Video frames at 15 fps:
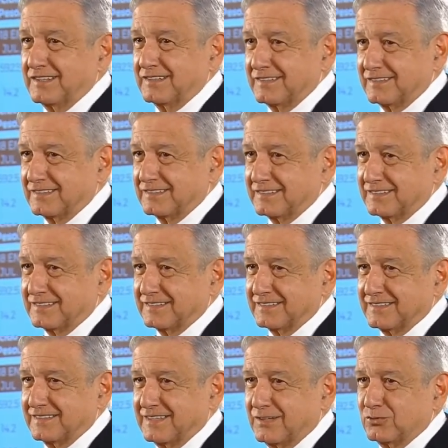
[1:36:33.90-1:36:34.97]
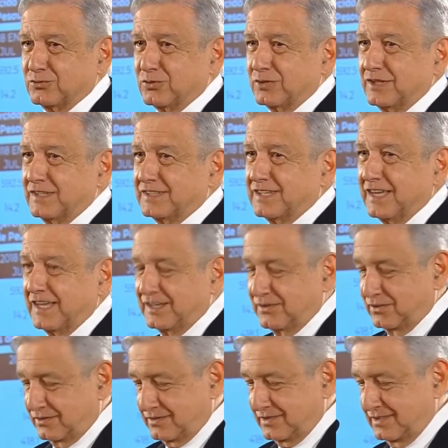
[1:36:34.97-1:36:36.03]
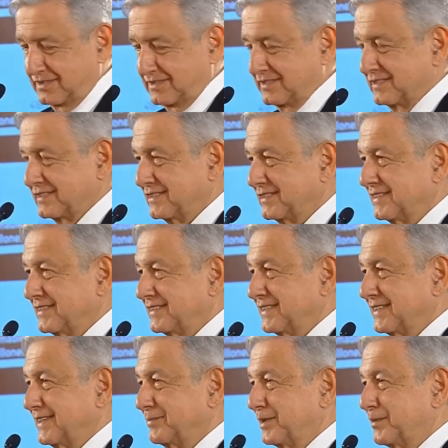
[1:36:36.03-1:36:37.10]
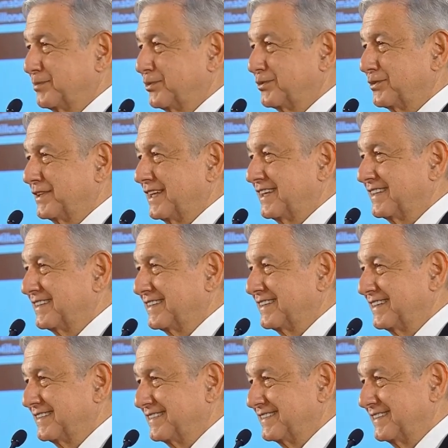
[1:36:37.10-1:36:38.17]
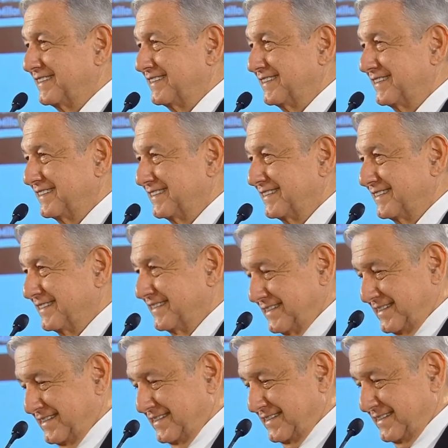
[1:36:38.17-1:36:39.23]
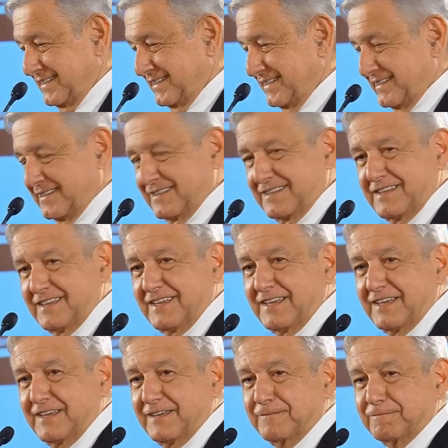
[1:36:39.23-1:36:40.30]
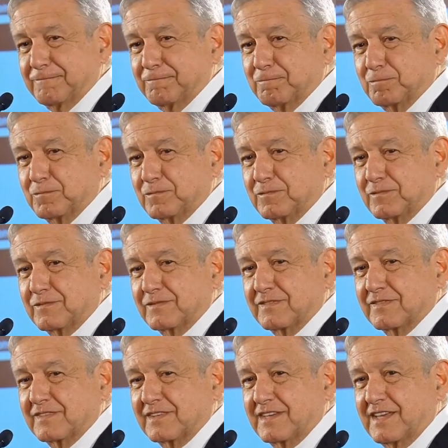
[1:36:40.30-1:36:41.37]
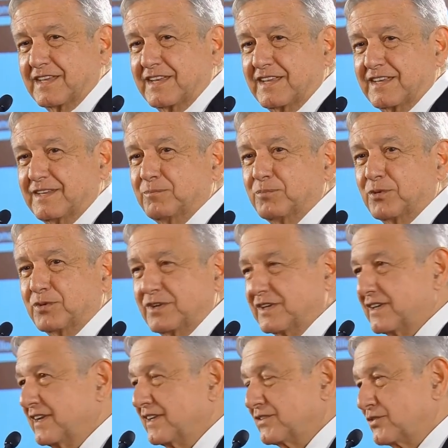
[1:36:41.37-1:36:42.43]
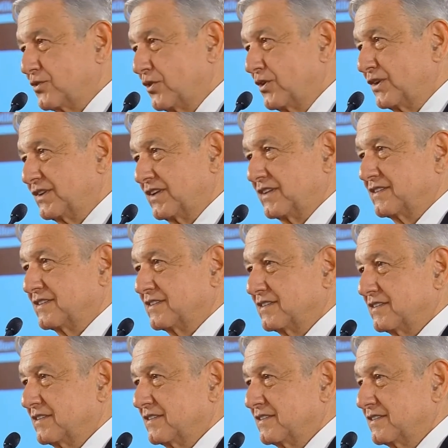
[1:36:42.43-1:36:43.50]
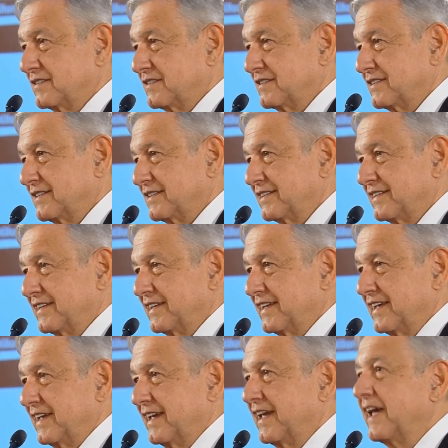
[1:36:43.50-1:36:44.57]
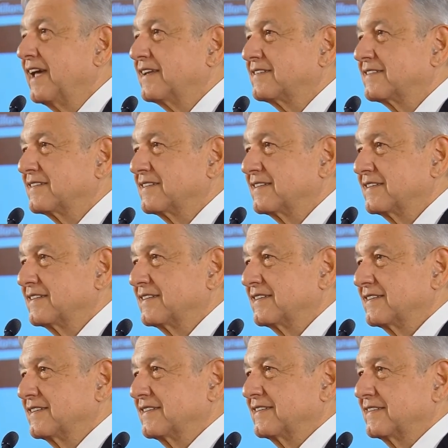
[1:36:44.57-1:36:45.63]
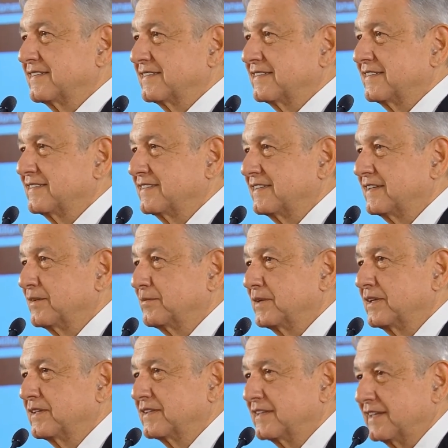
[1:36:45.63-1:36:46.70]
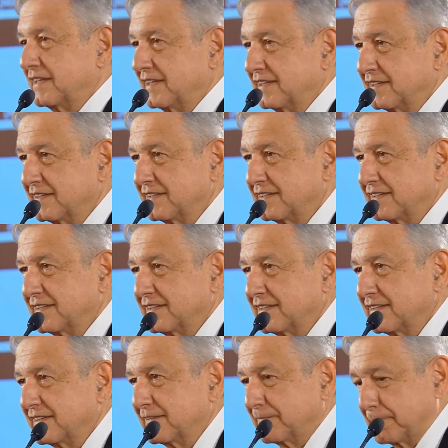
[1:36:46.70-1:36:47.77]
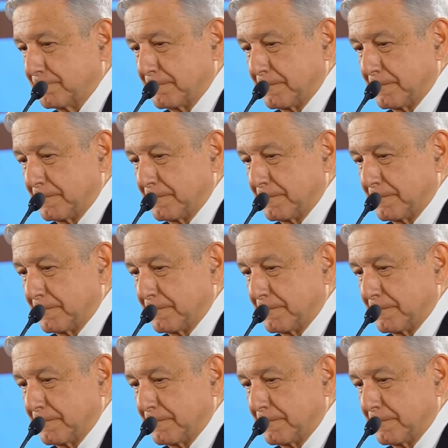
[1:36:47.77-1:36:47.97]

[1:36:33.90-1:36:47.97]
Don't accuse us of authoritarianism or uh, believing you're uh, in power or imposing things. It is simply